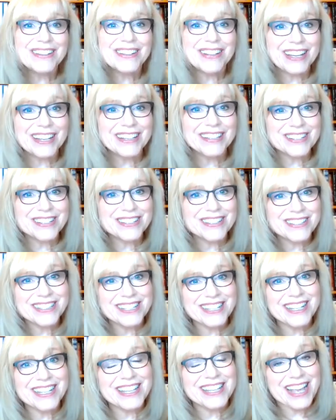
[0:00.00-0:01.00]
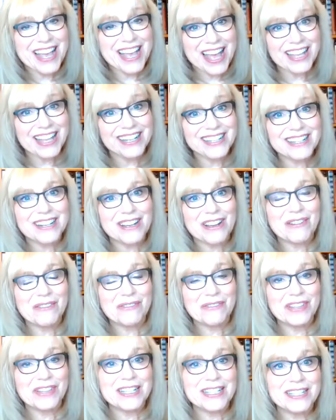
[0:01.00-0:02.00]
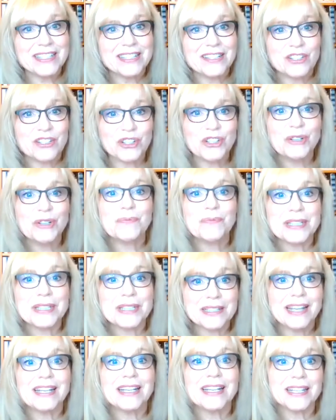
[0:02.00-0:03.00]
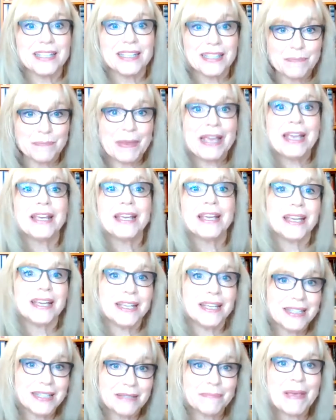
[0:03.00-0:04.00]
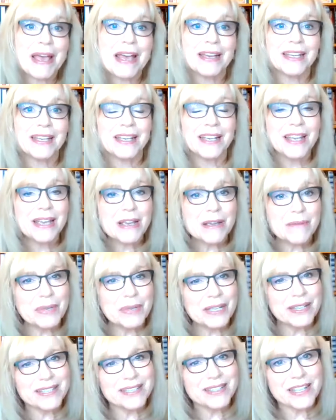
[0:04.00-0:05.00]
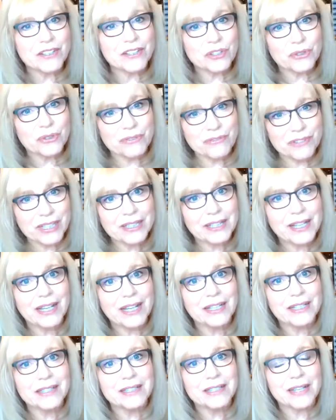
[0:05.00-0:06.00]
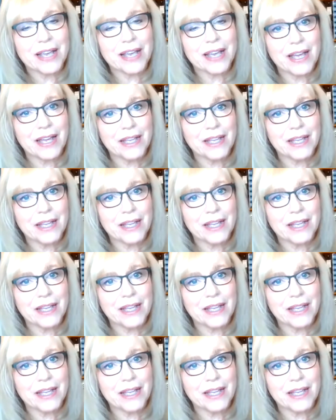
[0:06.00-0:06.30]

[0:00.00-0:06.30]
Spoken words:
like to see the end of these terms like spanking and smacking, because they trivialize